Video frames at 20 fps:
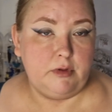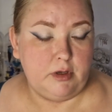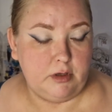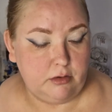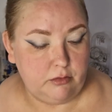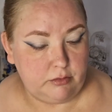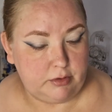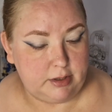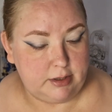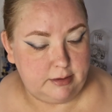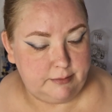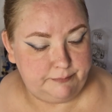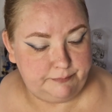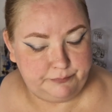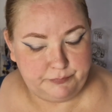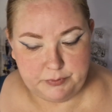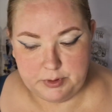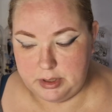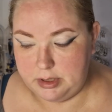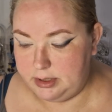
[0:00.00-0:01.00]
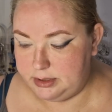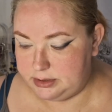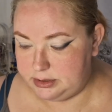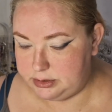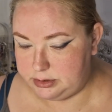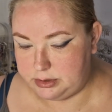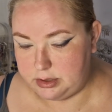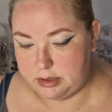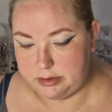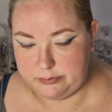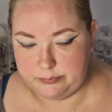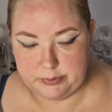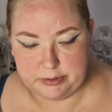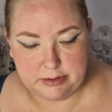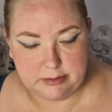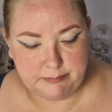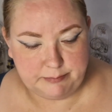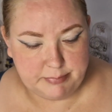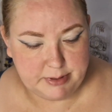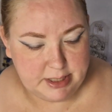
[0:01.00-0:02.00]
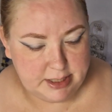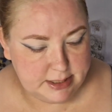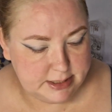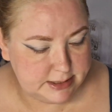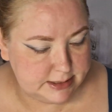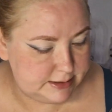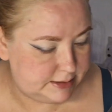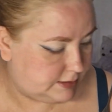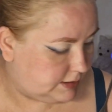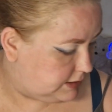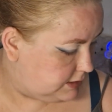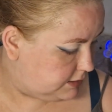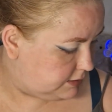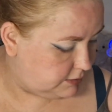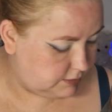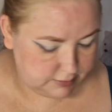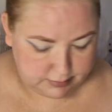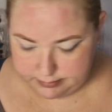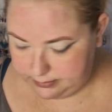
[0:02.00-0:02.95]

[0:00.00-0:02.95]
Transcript: Okay, let's start with the base then.